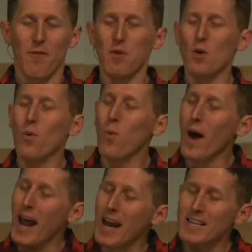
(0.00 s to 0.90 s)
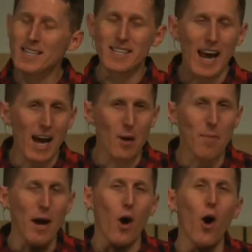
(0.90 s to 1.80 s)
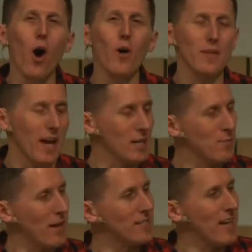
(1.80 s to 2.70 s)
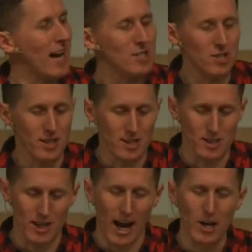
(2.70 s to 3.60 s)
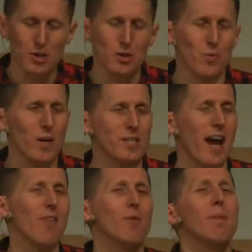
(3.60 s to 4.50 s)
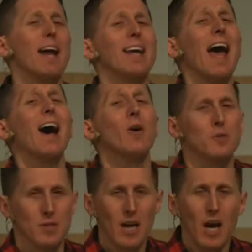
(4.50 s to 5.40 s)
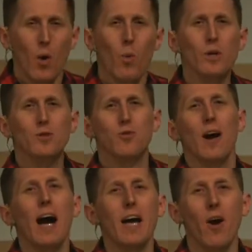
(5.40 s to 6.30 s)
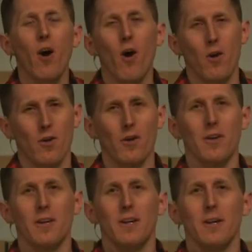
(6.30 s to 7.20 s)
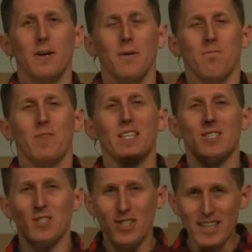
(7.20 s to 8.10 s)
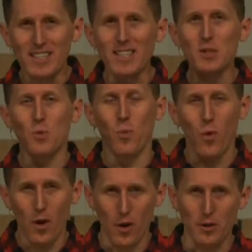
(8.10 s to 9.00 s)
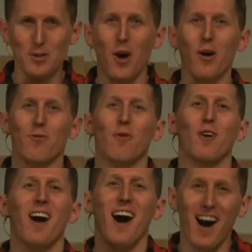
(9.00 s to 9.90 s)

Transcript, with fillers: If you're weighed down by all the expectations and how you just wish everybody else would try harder, then Jesus' words are for